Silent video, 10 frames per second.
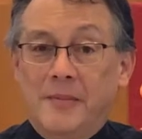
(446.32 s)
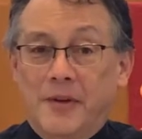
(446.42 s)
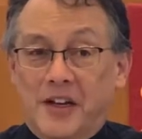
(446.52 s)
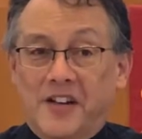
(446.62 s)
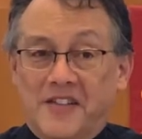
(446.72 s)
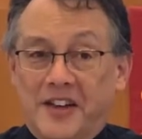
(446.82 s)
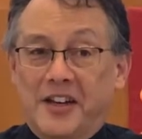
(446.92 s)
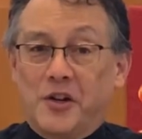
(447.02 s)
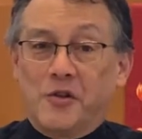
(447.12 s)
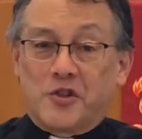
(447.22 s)
Because they
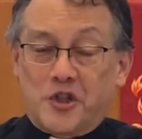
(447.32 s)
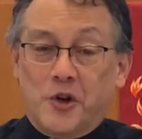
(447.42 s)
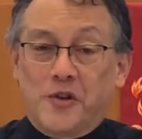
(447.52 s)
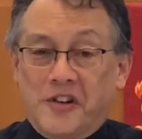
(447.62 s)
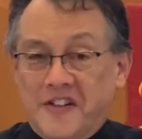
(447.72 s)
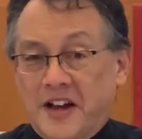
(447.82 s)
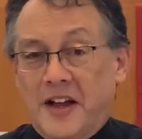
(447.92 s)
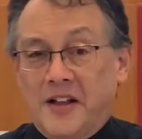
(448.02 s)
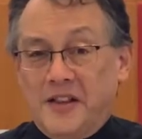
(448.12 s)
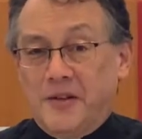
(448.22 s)
don't show
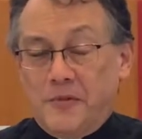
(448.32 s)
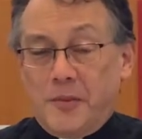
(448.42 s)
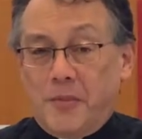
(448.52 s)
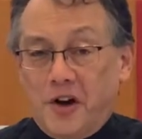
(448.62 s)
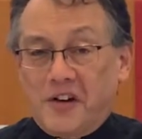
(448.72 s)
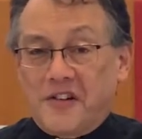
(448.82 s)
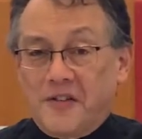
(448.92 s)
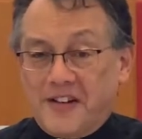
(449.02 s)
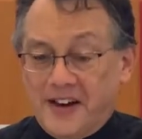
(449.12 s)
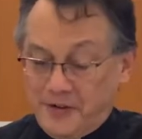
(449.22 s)
the marks of
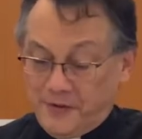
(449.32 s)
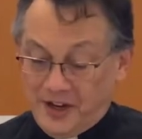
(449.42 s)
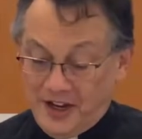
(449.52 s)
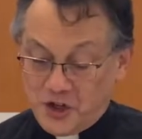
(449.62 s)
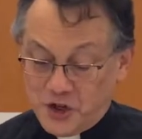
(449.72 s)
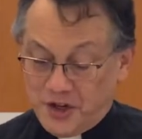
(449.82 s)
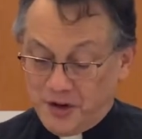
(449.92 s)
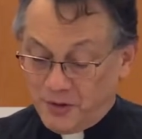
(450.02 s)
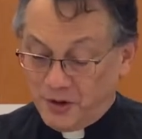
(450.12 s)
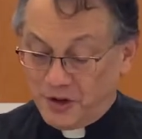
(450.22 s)
sanctification
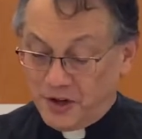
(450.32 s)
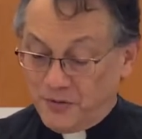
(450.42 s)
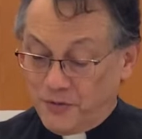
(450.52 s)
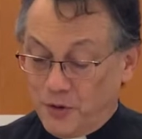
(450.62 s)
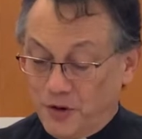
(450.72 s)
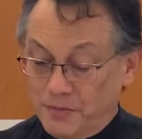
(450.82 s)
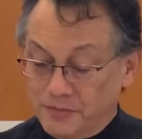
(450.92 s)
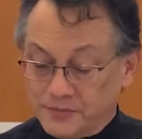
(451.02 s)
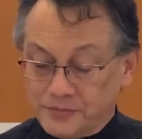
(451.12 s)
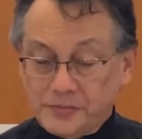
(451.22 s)
that we're looking for.
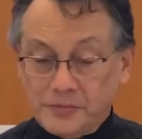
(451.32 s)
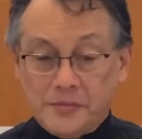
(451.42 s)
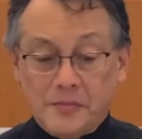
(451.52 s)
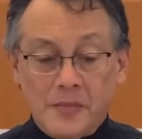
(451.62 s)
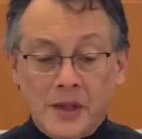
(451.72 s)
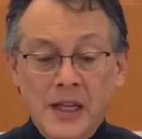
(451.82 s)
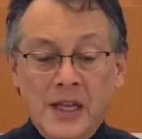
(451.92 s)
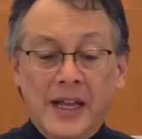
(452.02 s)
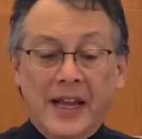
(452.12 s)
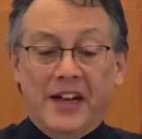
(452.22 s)

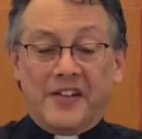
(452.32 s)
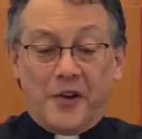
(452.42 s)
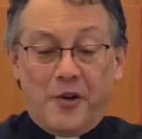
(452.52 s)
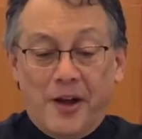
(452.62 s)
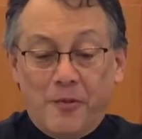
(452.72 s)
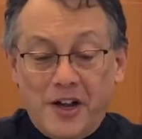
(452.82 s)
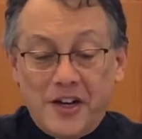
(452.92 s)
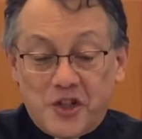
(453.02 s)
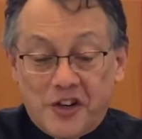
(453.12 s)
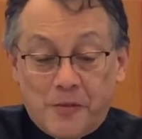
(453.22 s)
And so I want to
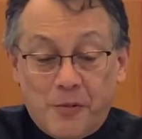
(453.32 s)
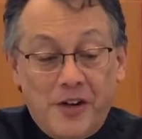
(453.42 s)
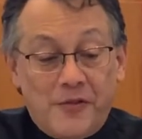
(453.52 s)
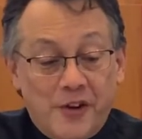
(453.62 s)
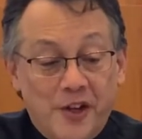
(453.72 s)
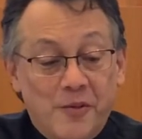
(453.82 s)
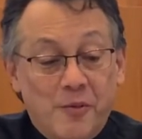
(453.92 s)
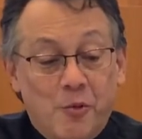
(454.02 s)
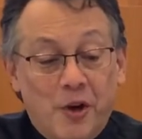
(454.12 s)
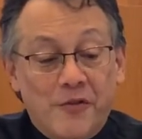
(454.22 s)
just read for you
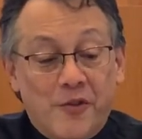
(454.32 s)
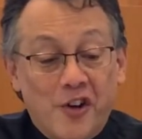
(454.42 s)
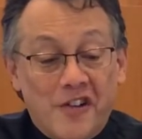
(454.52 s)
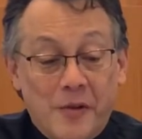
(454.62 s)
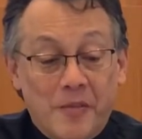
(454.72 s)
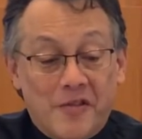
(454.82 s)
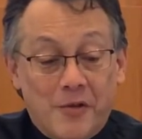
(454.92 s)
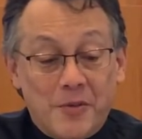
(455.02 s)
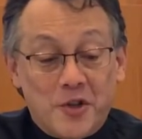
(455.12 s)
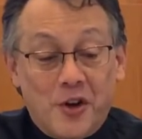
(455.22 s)
one verse from
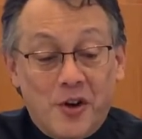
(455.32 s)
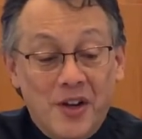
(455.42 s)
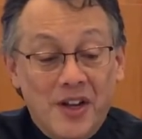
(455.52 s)
Scripture,